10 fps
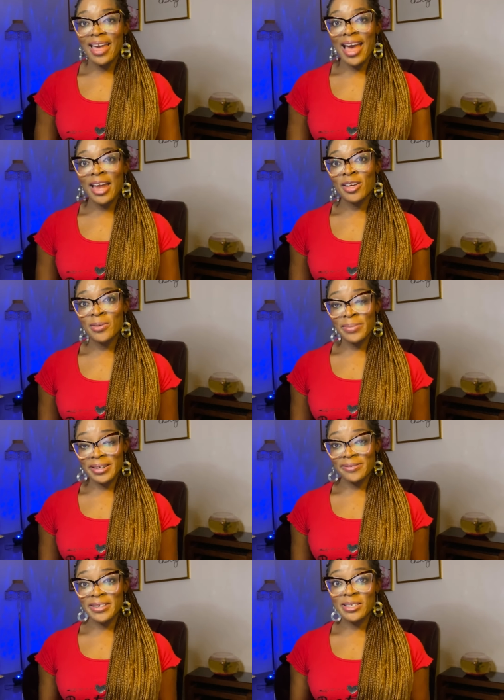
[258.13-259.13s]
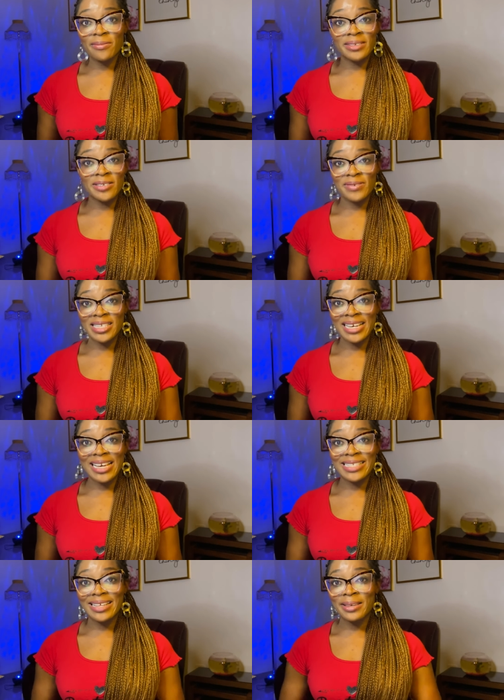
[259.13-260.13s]
Another benefit of this visa
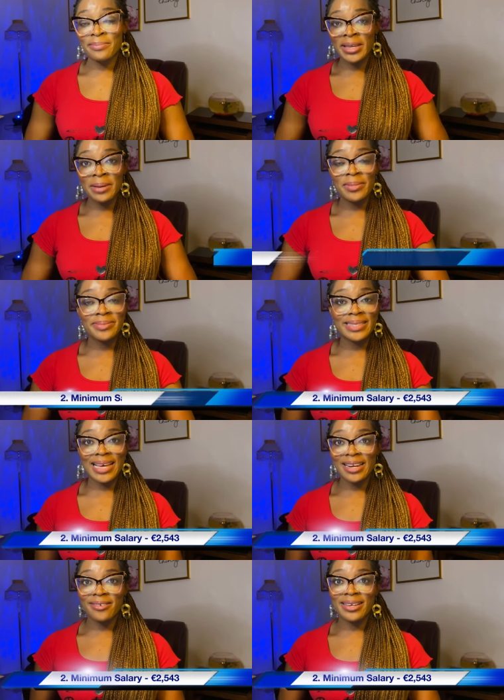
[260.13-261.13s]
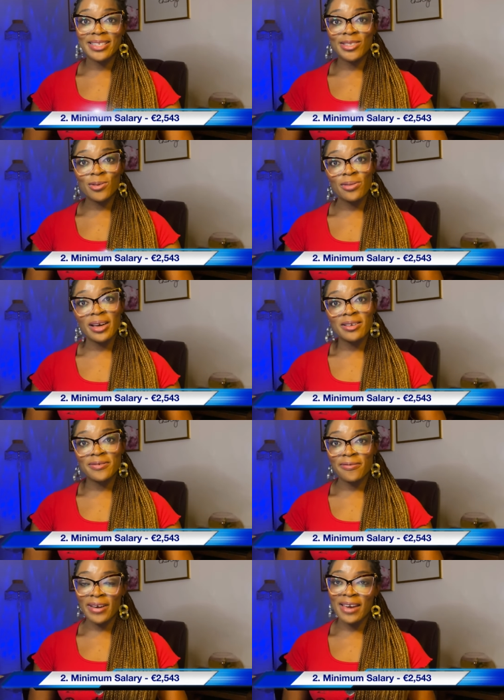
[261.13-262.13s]
is that the minimum salary is two thousand
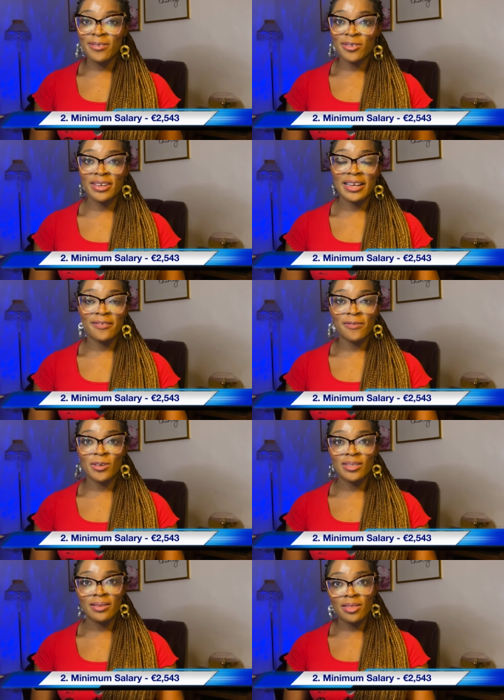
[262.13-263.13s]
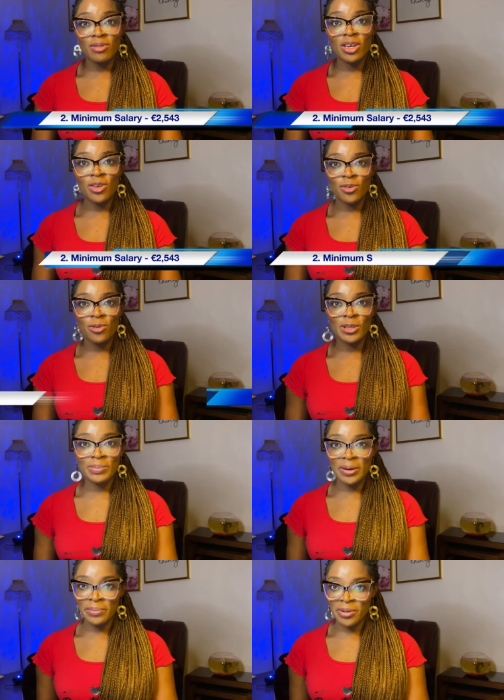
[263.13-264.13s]
five hundred forty-three euros
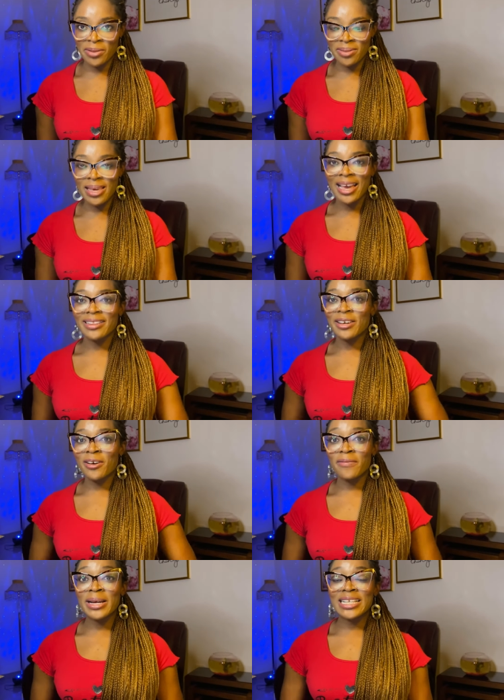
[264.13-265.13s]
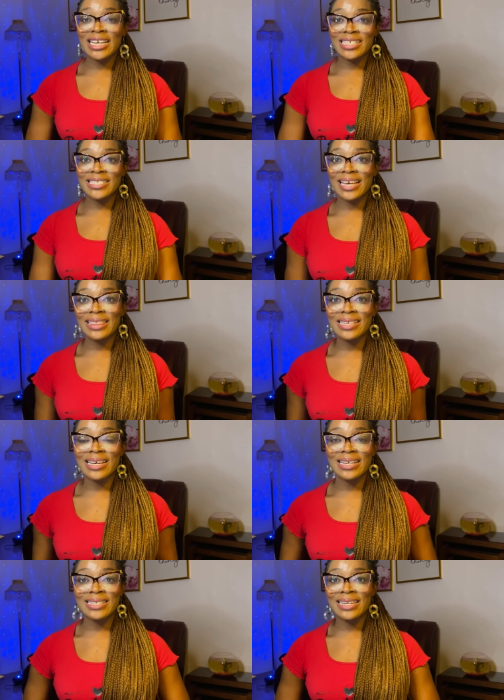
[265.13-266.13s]
per month. The government has set this
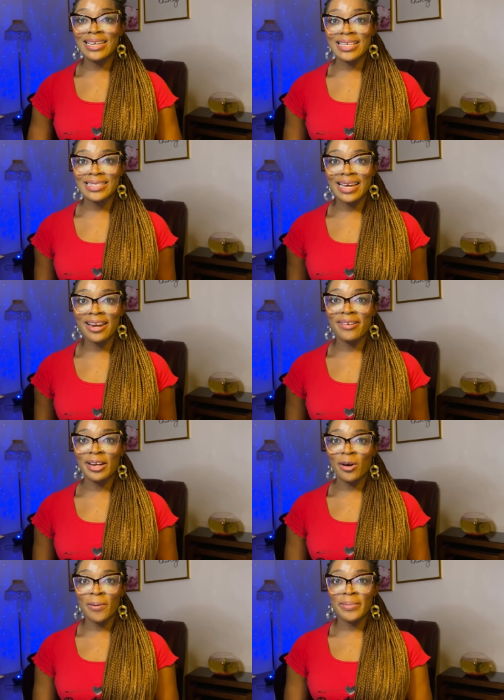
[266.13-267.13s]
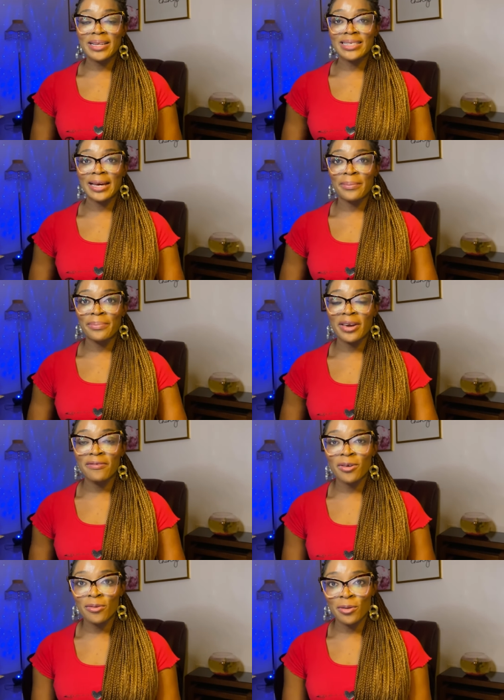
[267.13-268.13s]
as the least salary the companies can pay
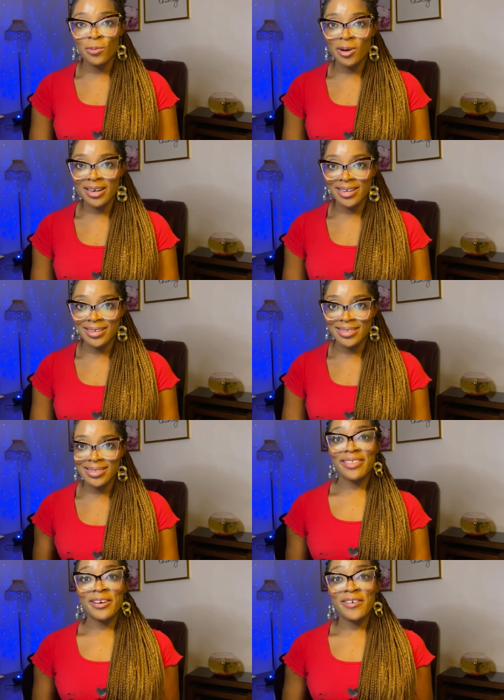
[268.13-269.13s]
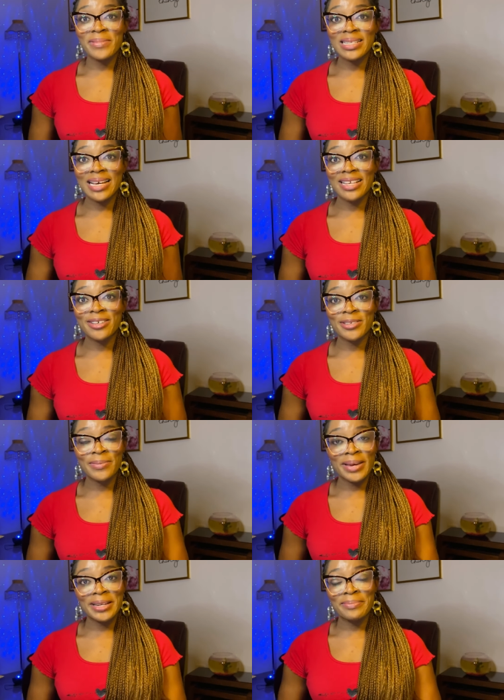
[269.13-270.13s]
foreign workers. And the government has also
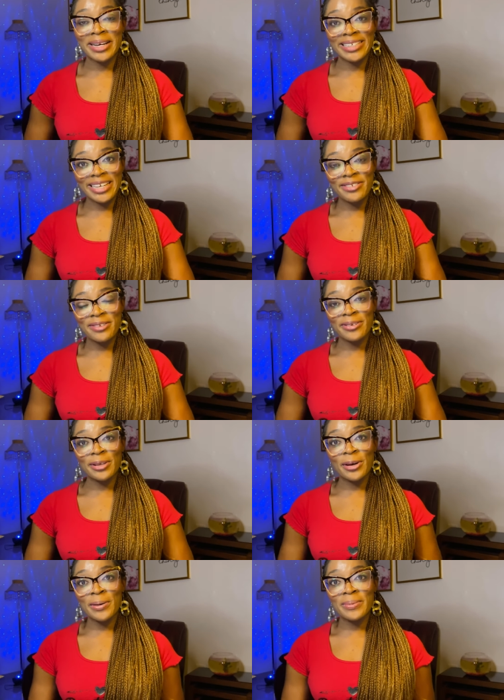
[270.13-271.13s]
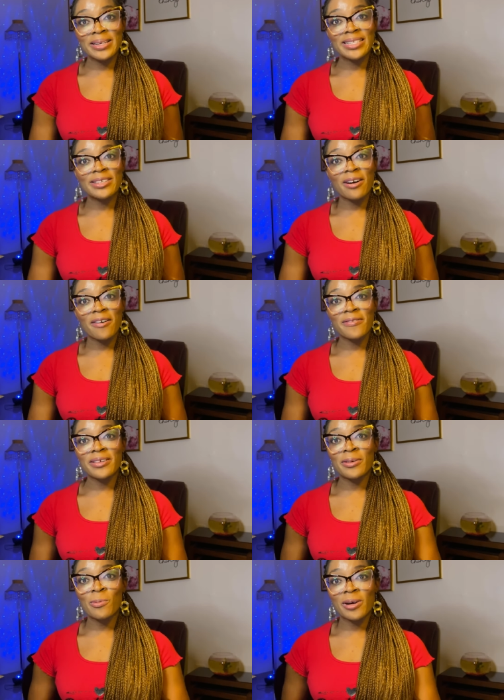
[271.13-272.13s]
made it mandatory for the companies to offer
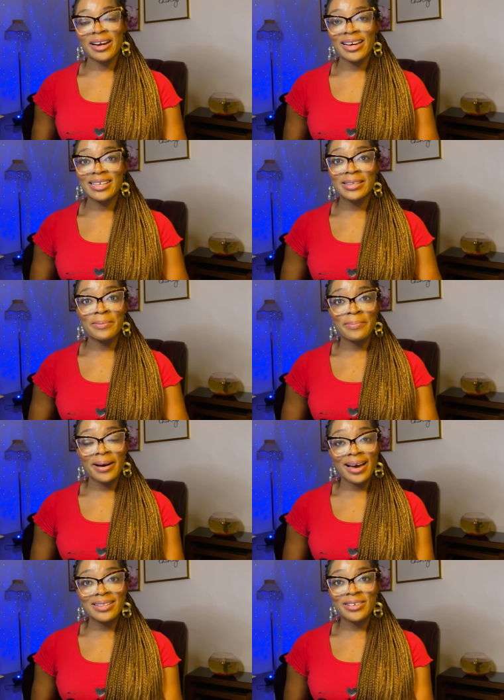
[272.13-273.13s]
the workers a part